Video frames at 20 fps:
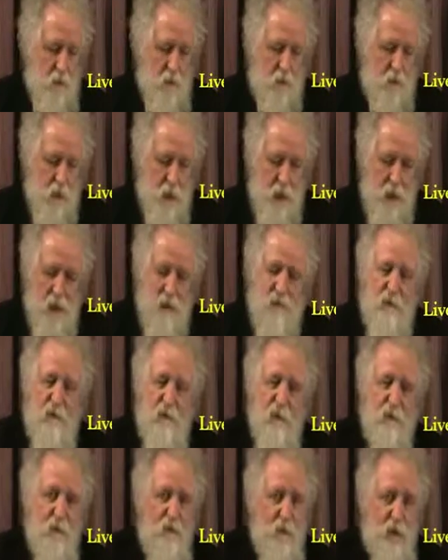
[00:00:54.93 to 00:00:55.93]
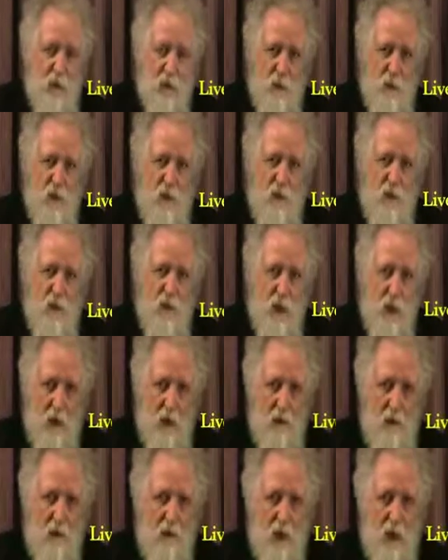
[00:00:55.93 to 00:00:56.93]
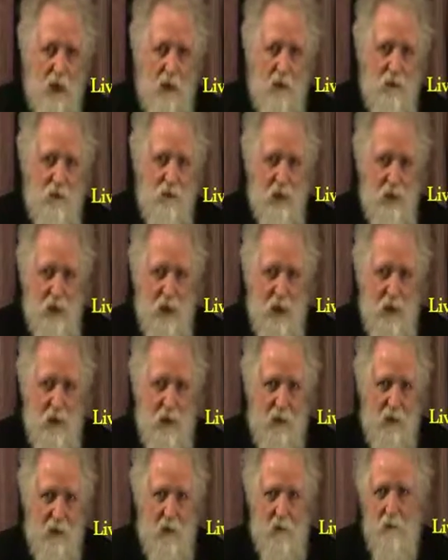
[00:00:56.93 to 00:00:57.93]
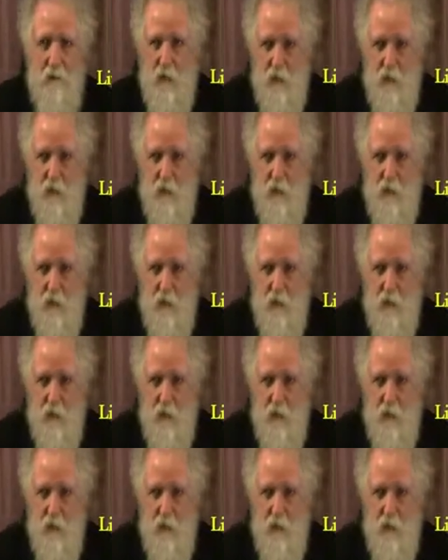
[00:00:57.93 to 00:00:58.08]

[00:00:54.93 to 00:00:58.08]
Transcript: Live Performance Contract for Canada,